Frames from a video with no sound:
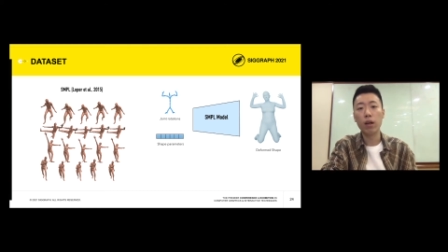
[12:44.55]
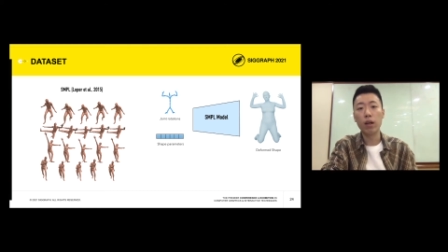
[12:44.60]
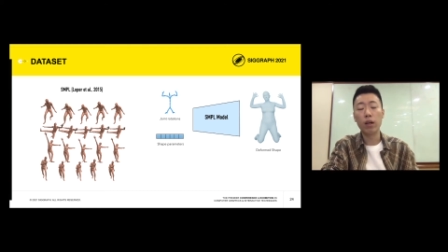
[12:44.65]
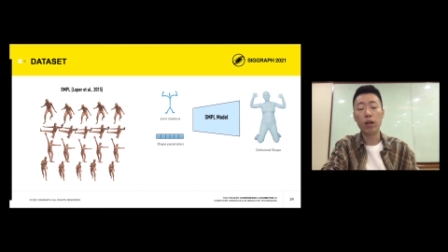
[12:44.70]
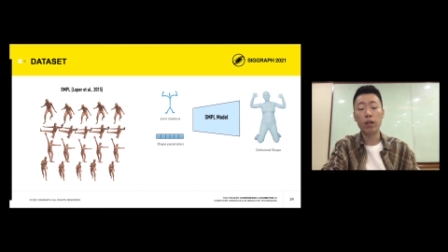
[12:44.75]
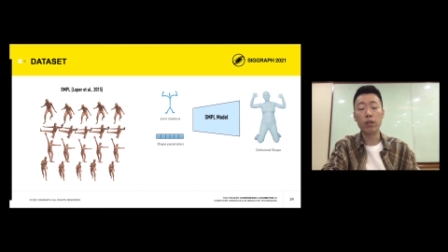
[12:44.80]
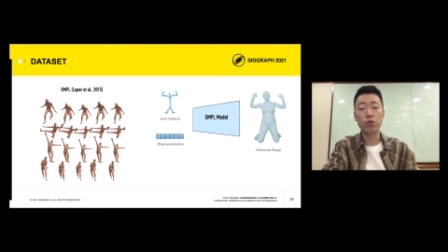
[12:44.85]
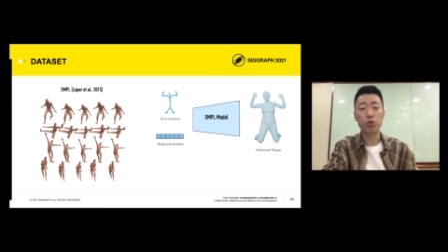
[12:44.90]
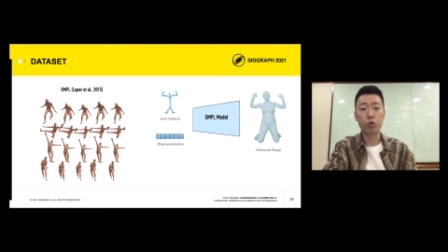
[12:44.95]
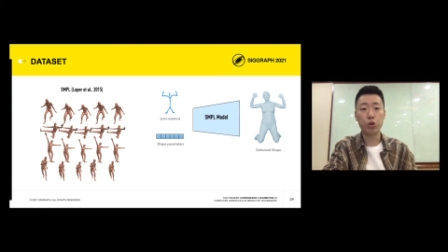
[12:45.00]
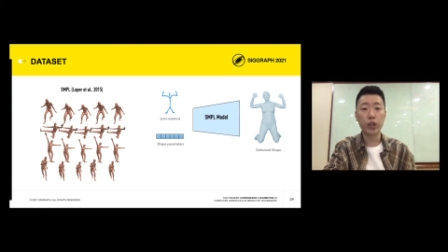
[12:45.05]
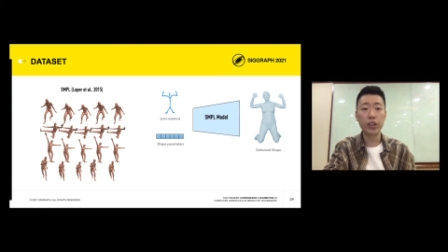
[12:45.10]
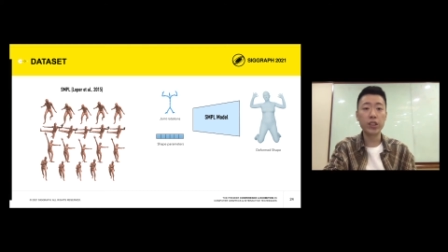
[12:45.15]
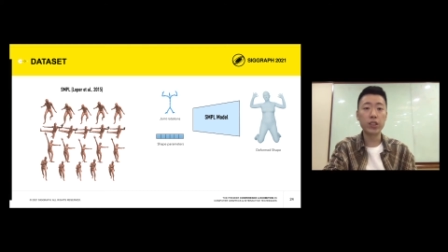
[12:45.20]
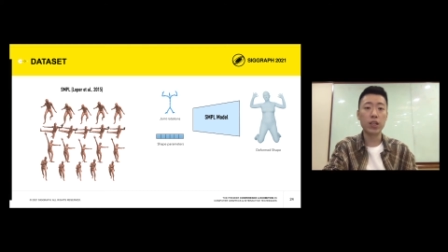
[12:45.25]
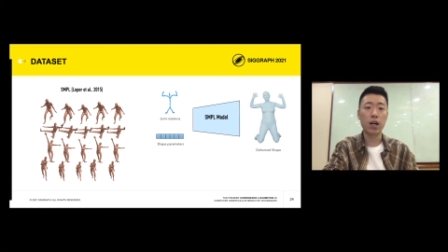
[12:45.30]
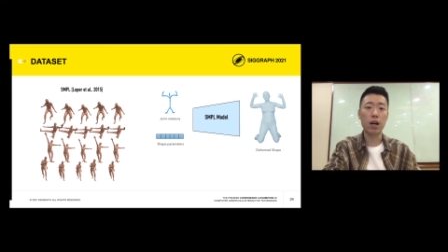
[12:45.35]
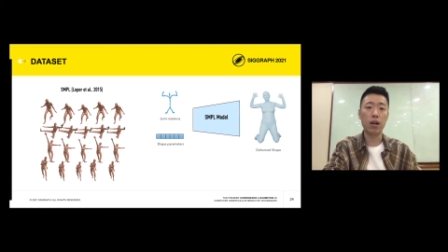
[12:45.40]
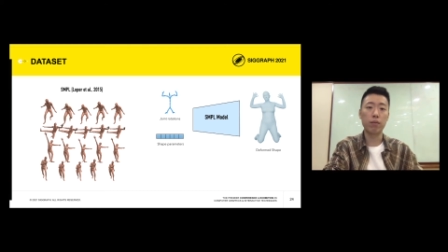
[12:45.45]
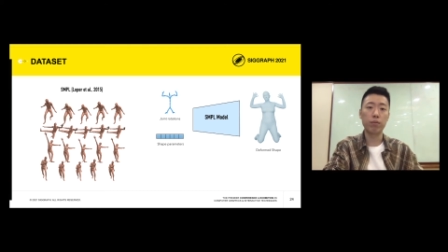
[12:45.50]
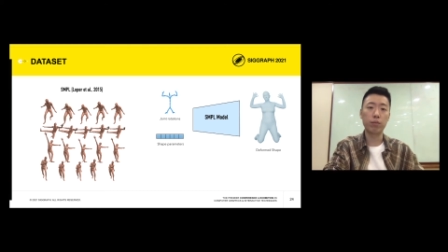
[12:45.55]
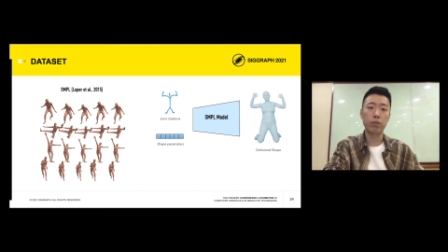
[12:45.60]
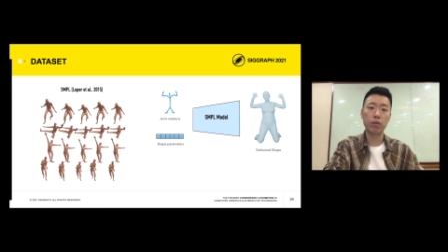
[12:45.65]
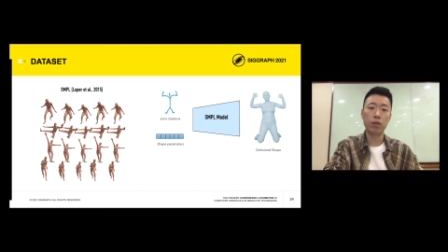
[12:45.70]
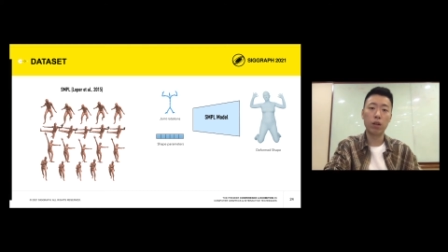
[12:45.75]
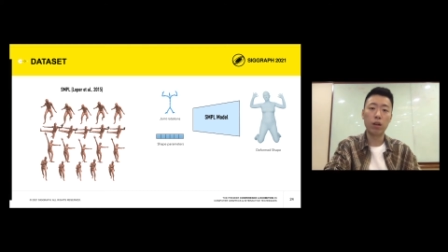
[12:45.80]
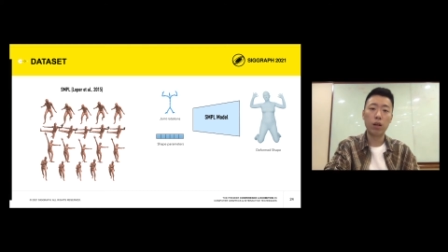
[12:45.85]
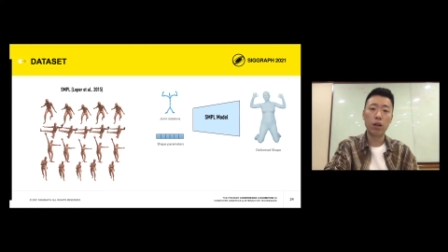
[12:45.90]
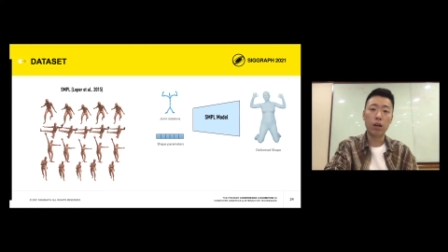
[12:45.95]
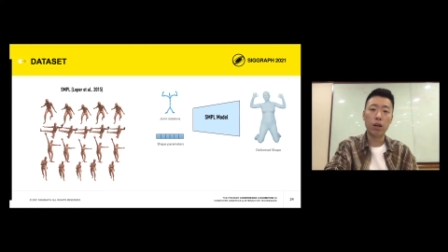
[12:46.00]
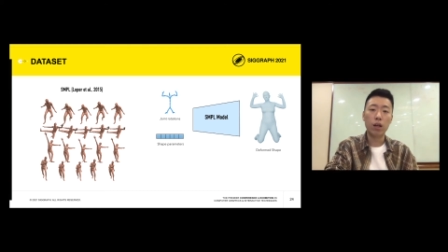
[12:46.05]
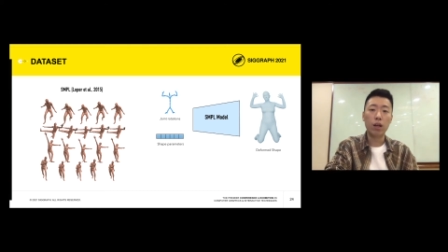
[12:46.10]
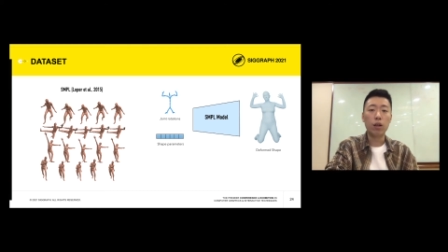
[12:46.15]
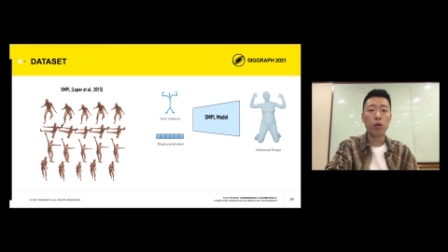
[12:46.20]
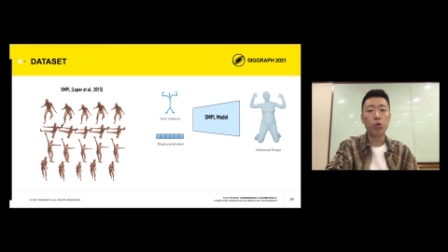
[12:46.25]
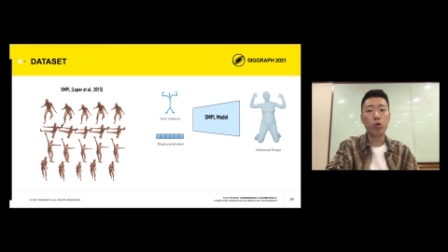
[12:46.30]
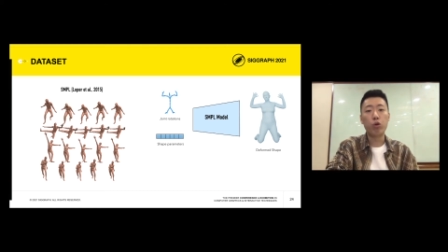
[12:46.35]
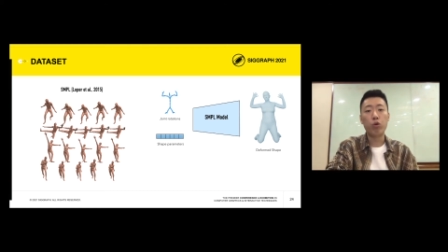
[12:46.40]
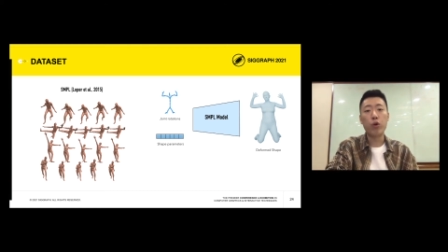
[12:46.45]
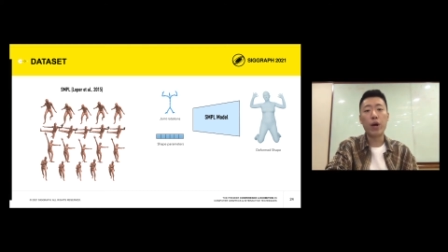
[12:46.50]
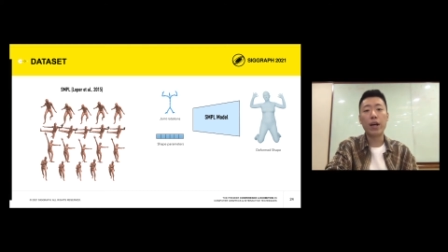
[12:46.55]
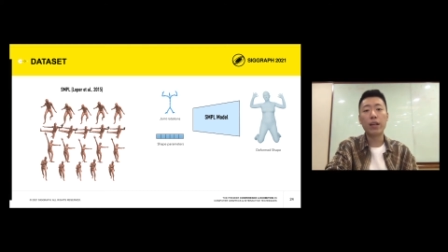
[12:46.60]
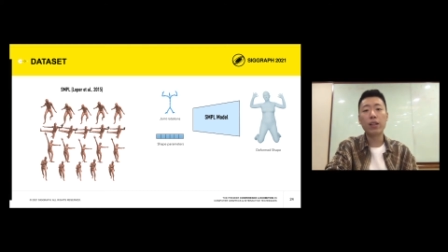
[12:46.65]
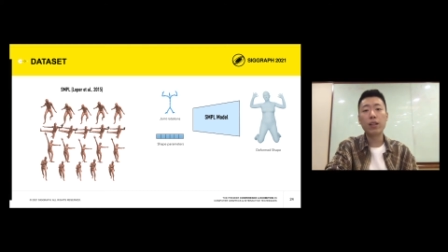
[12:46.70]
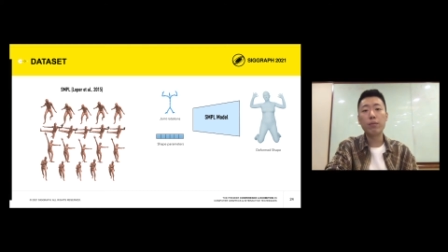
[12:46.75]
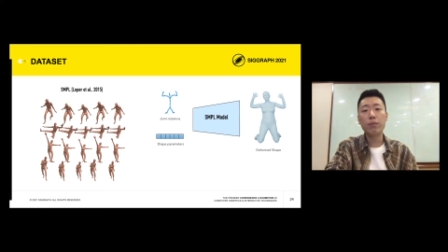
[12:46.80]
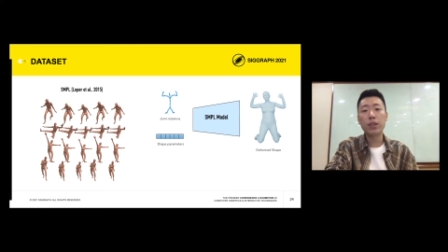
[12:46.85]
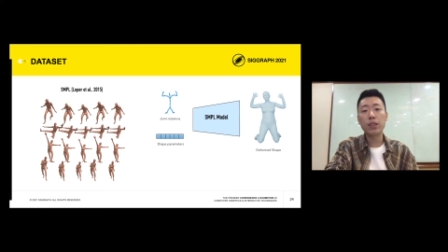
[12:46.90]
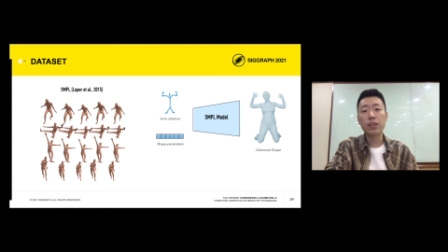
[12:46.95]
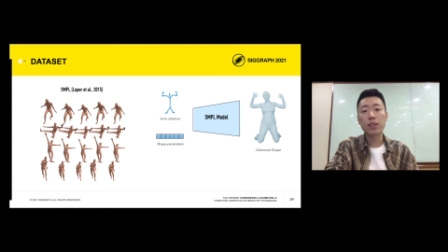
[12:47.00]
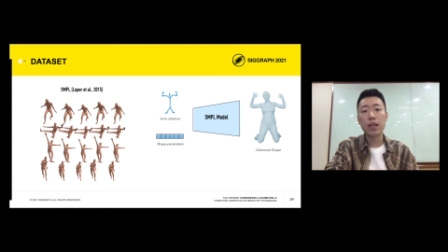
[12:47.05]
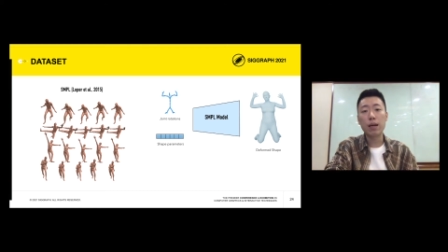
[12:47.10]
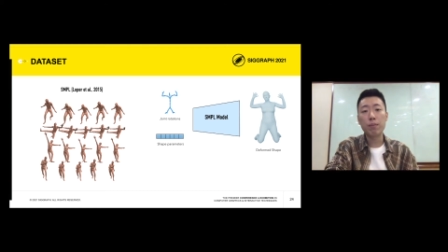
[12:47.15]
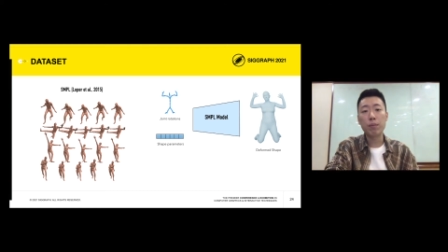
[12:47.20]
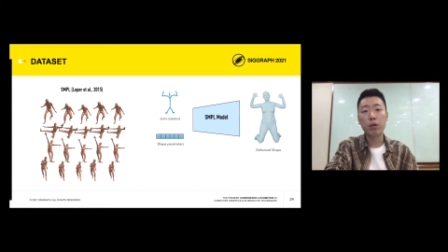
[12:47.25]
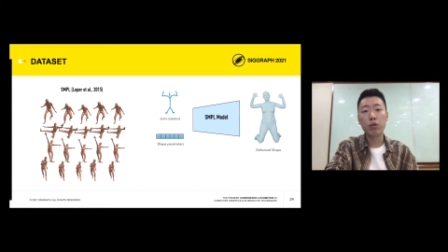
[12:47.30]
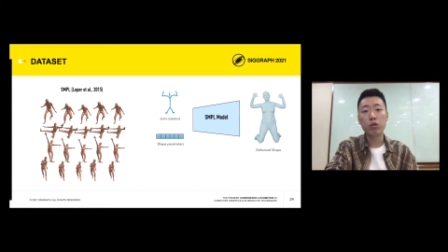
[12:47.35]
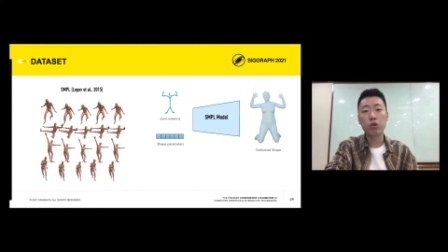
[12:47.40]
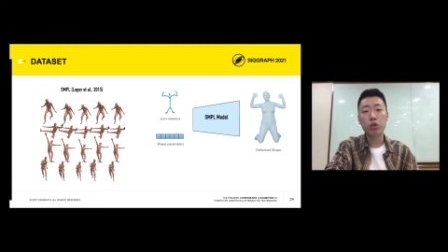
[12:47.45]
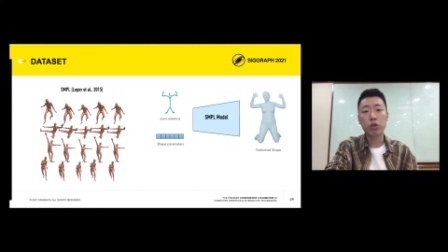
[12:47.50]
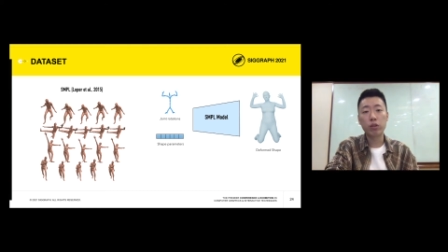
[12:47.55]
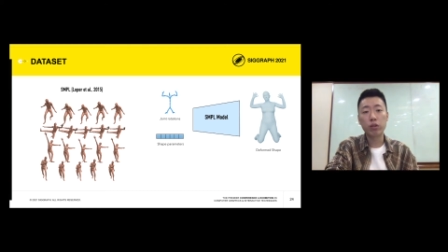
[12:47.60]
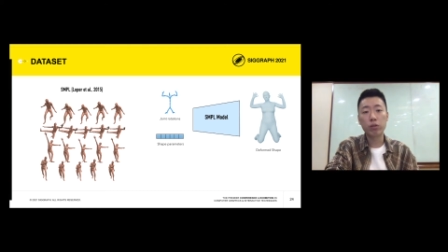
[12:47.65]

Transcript: In training time, we randomly sample joint